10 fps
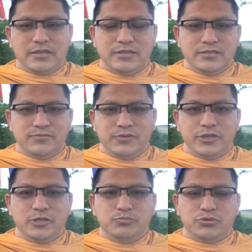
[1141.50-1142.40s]
is
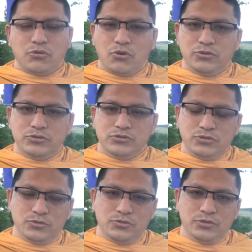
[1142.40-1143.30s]
very prone
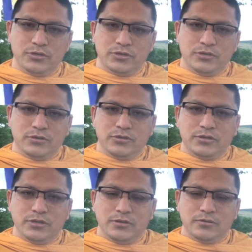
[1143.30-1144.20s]
to
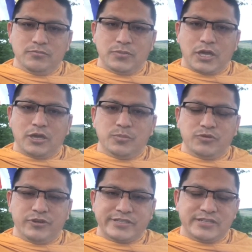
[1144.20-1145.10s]
become
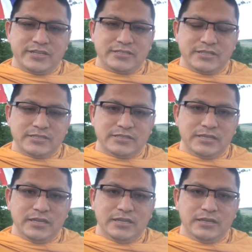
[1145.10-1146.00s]
a restlessness
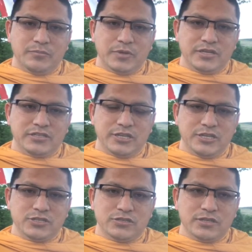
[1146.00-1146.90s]
in
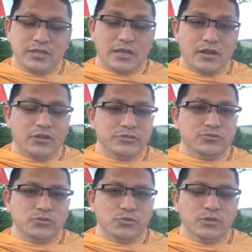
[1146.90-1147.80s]
meditation, and that
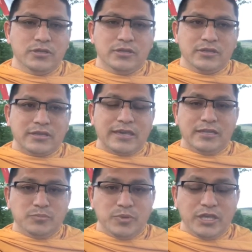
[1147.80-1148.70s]
also
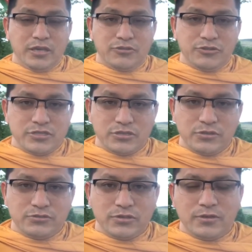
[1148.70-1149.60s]
can be a
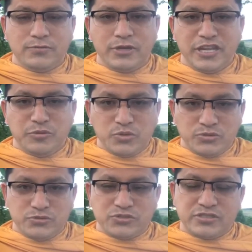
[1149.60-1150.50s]
result of
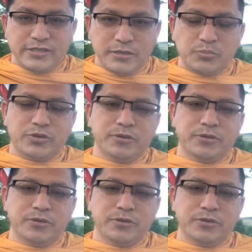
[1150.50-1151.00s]
unable to sleep.